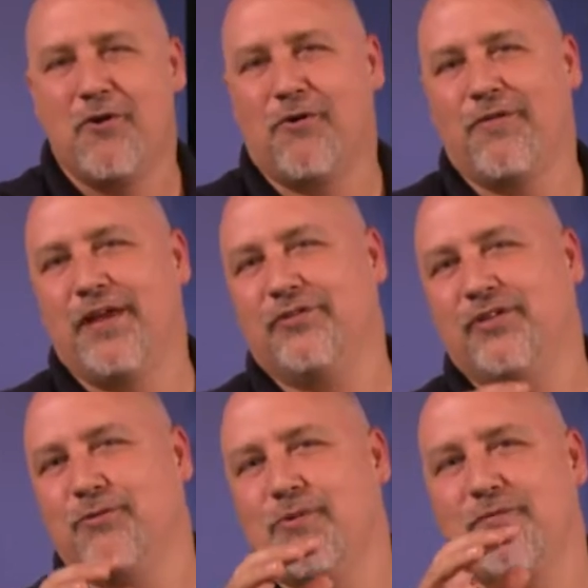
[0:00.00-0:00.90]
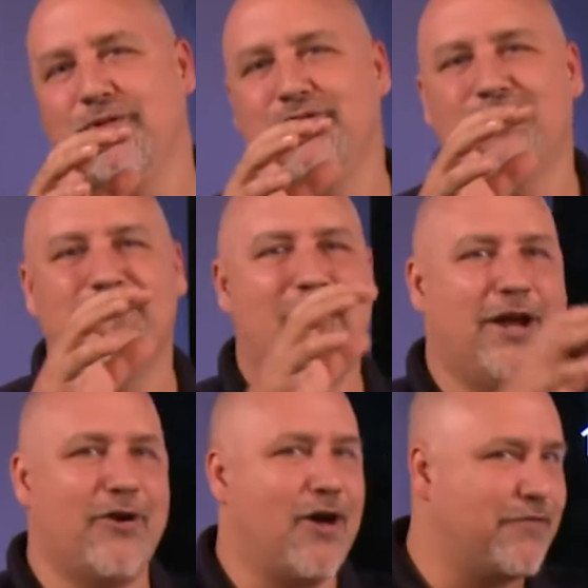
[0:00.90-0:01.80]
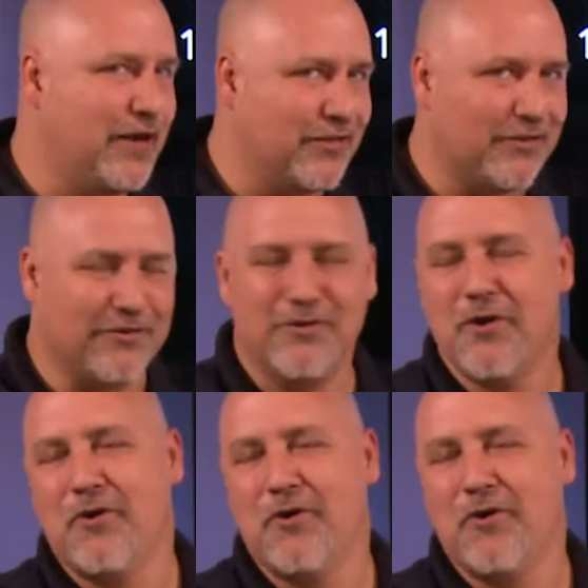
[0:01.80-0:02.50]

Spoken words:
or they see references to Adolf Hitler,